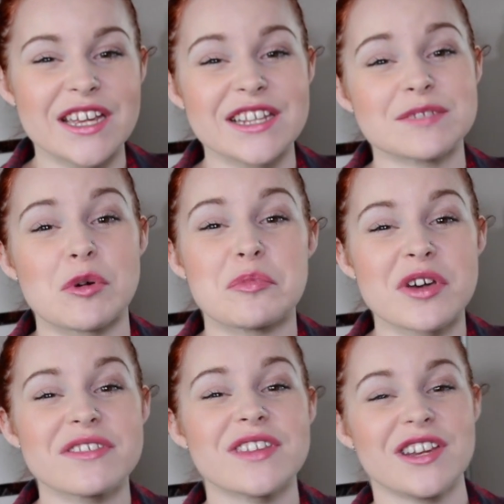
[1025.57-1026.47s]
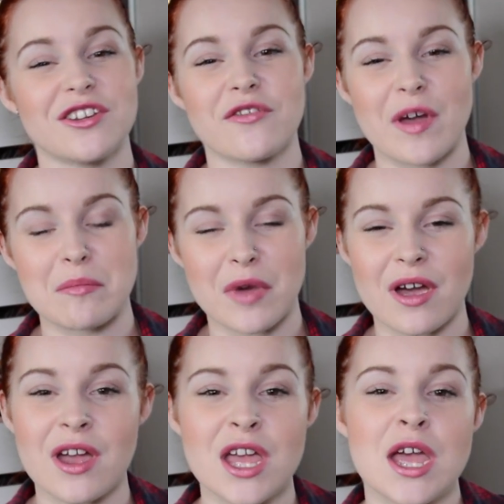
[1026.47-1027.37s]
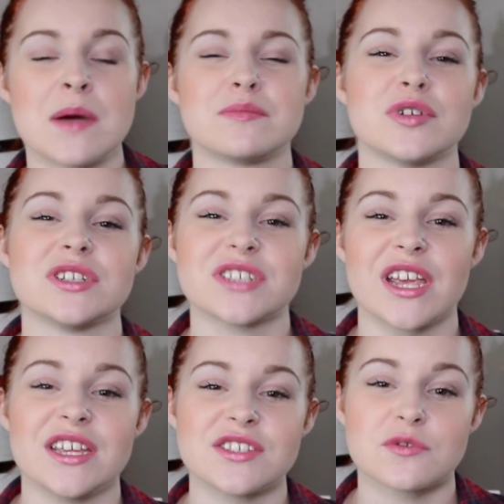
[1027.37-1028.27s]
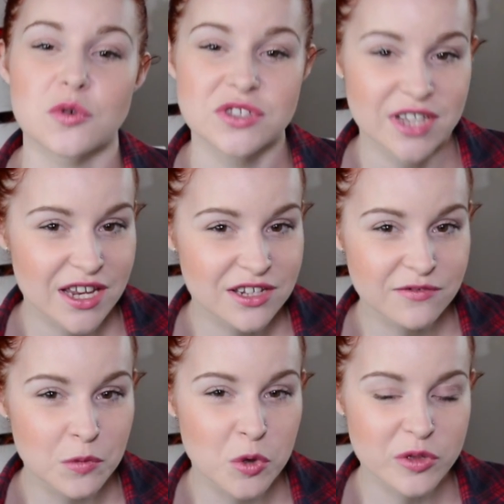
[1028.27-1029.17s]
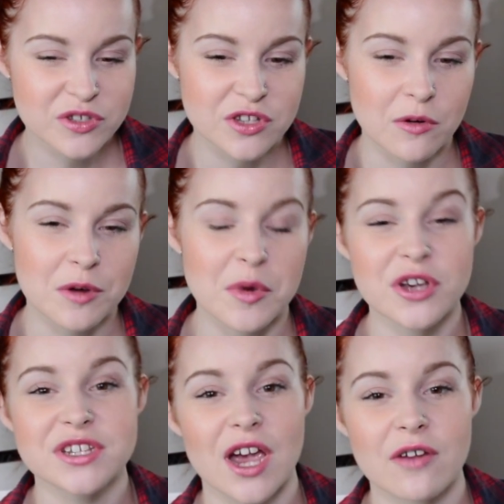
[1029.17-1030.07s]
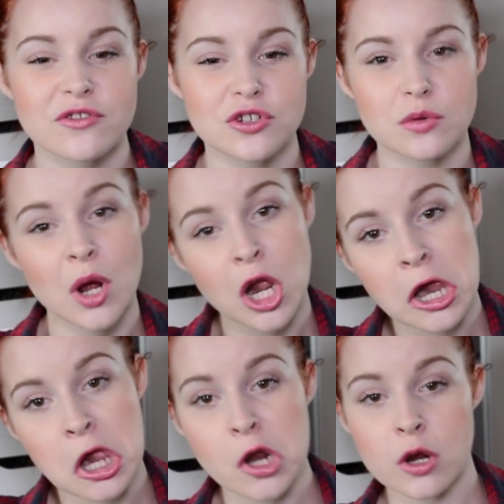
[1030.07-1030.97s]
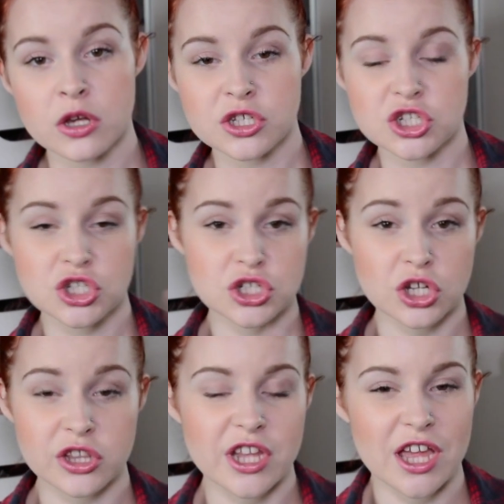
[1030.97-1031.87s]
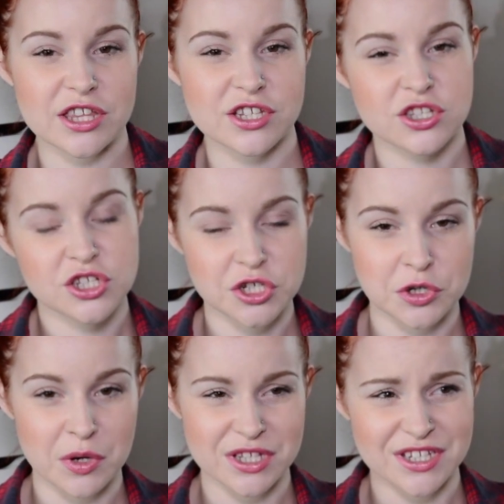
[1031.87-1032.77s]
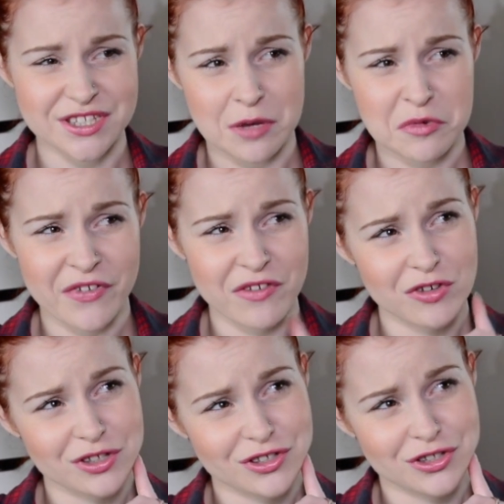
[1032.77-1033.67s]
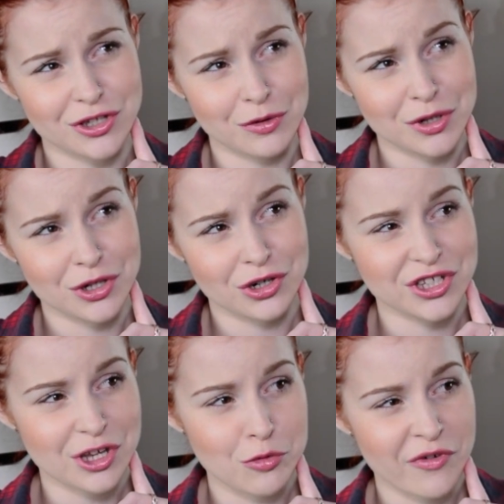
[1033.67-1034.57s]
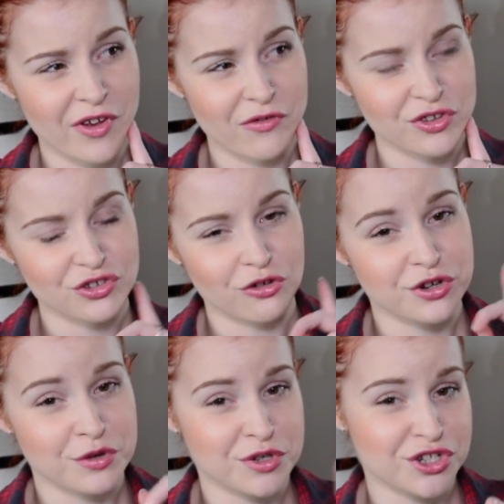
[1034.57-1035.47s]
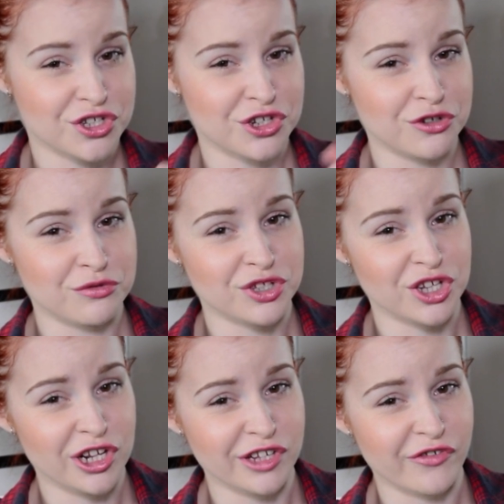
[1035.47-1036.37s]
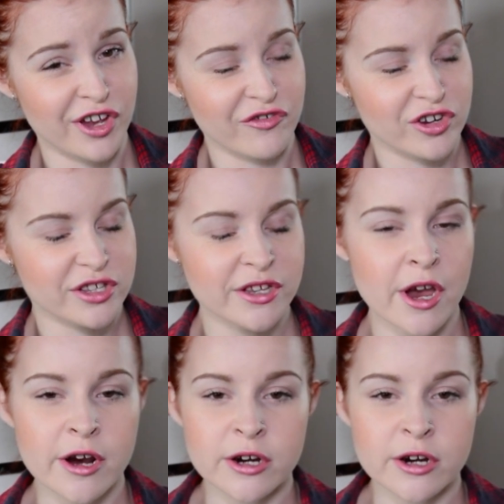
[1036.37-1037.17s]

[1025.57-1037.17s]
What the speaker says: It is my birthday in November, but it is towards the end of the month, so I might have to shunt that to a December favourites. Do we do December favourites, or do we just do yearly favourites?